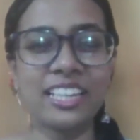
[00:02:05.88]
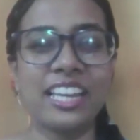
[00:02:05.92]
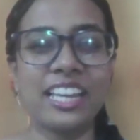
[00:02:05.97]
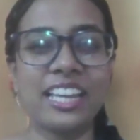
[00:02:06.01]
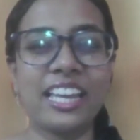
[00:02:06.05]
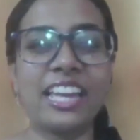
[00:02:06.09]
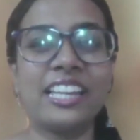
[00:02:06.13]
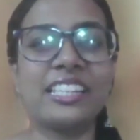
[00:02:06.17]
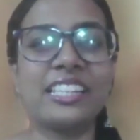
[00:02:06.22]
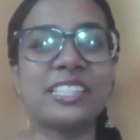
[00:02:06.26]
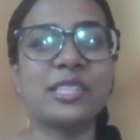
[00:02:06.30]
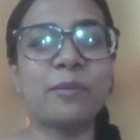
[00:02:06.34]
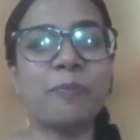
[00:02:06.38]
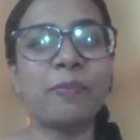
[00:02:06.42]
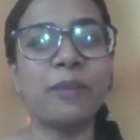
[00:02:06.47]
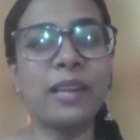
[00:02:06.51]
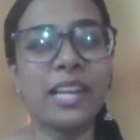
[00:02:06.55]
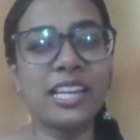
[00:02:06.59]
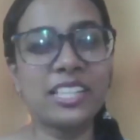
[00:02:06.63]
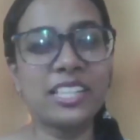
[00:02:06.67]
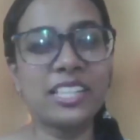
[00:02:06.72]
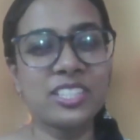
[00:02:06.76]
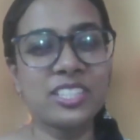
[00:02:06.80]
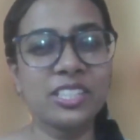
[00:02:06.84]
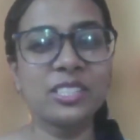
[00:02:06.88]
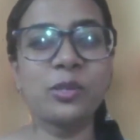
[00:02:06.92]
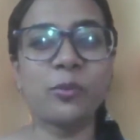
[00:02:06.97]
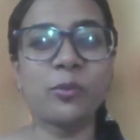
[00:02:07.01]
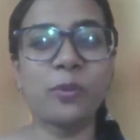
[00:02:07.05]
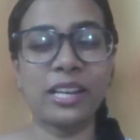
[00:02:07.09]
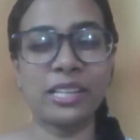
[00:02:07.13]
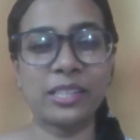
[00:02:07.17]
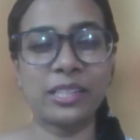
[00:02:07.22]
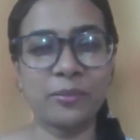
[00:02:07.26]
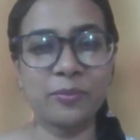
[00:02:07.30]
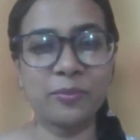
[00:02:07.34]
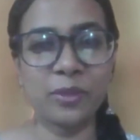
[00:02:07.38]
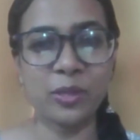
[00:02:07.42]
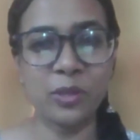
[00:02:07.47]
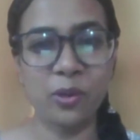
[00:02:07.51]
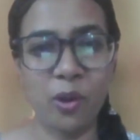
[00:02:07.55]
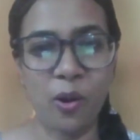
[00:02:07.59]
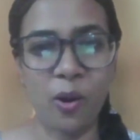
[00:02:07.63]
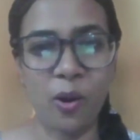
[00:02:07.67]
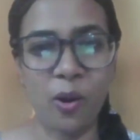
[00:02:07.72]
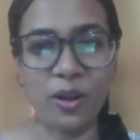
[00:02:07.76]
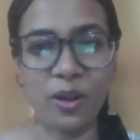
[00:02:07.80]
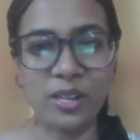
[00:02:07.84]
It is a pleasure to welcome you
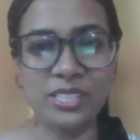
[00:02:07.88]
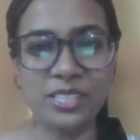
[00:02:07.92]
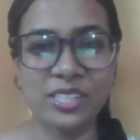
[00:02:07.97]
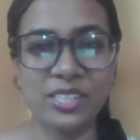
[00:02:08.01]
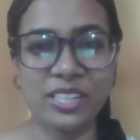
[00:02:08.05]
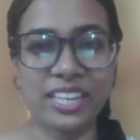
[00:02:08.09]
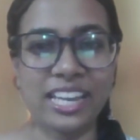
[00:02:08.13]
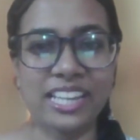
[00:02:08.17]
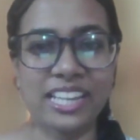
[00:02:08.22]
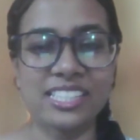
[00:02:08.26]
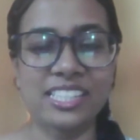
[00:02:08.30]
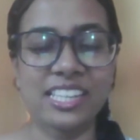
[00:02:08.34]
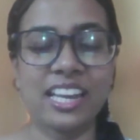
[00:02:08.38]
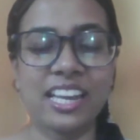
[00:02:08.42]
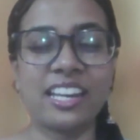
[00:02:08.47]
all to yet